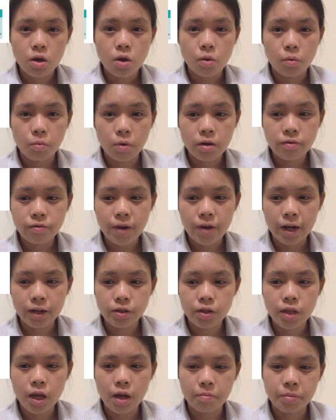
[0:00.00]
One factor
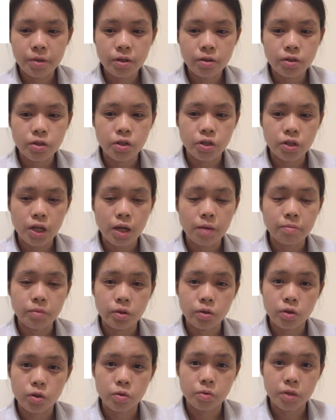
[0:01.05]
that appears to shape
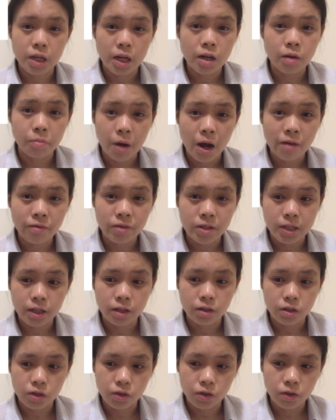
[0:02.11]
users' data privacy
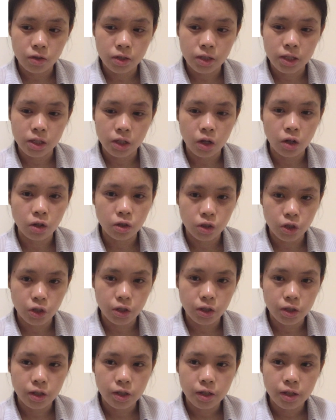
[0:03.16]
concerns is culture.
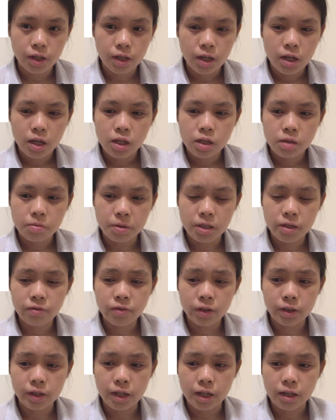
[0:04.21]

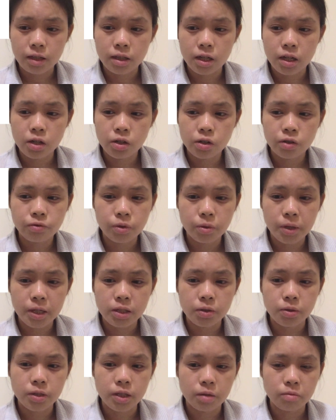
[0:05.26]
Specifically, the interviewees
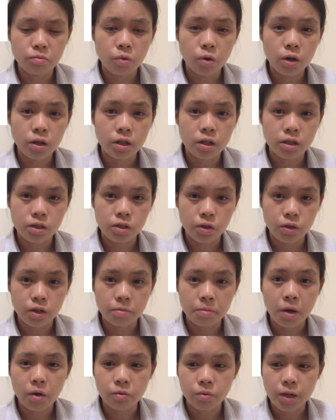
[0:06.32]
who seemed more concerned
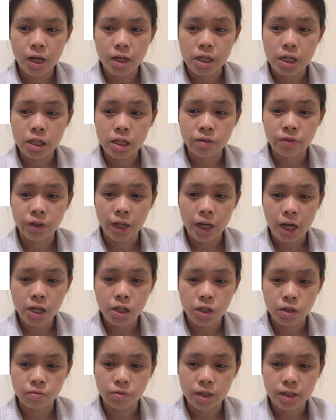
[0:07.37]
about
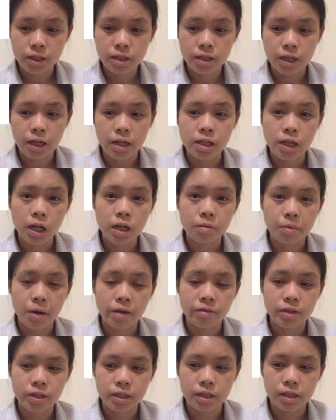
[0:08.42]
re-identification risks and data
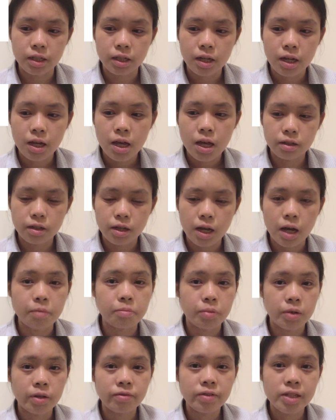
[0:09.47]
privacy had
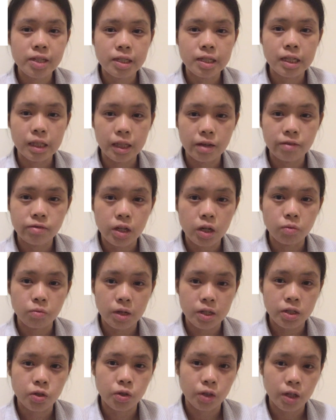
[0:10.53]
previously lived in
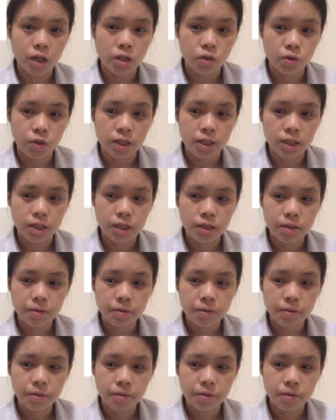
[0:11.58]
Western countries.